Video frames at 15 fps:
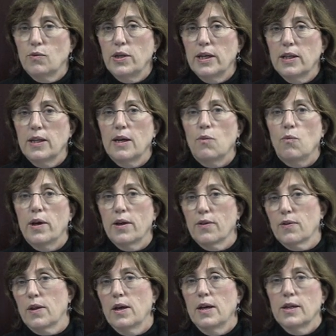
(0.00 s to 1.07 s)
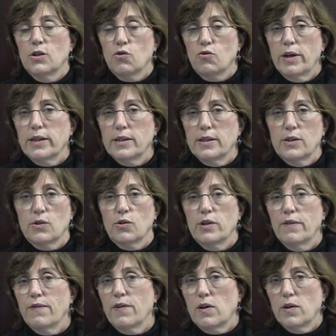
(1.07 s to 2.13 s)
dealing with stresses or
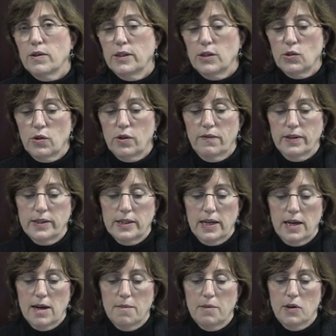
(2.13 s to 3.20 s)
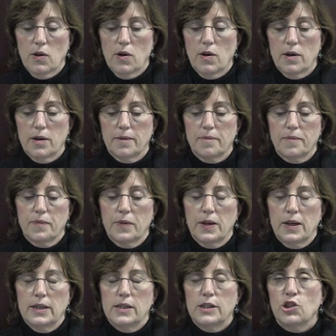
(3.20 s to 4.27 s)
difficulties sort of as they come along?
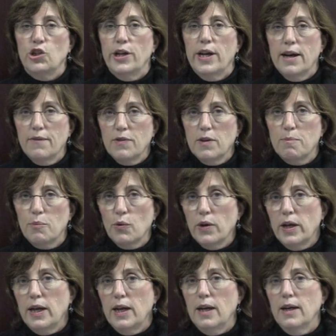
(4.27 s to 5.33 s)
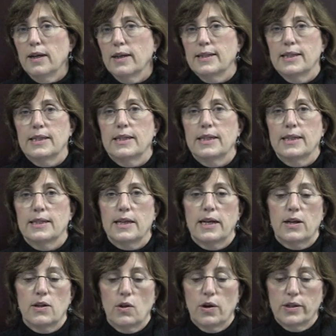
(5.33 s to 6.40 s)
Does she have the pre-existing
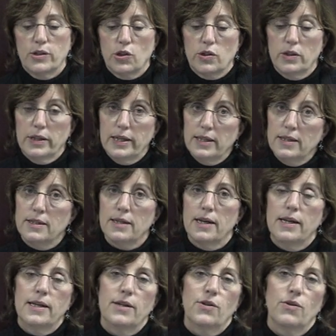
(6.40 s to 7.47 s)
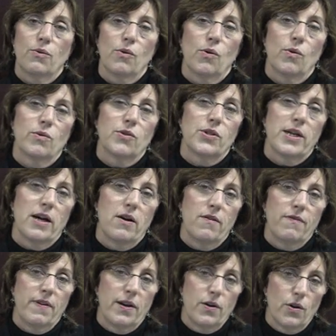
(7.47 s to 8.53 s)
psychological insight into her own
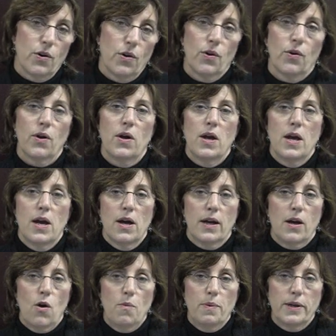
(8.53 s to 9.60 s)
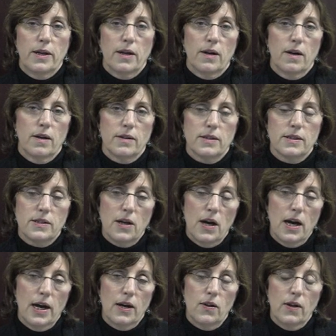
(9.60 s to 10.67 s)
self and her coping
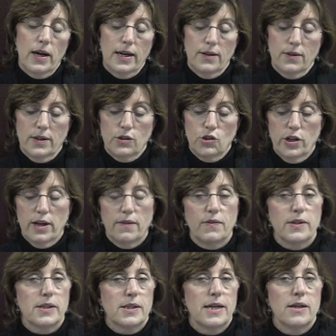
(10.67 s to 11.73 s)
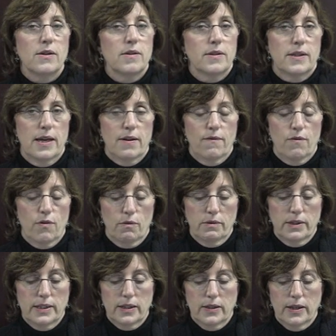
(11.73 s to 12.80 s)
style, and does she have the skills then for
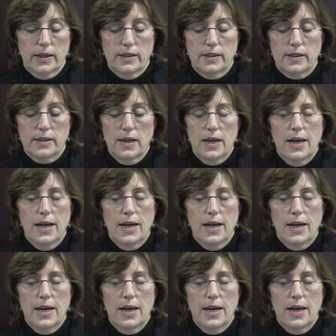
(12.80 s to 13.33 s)
resilience?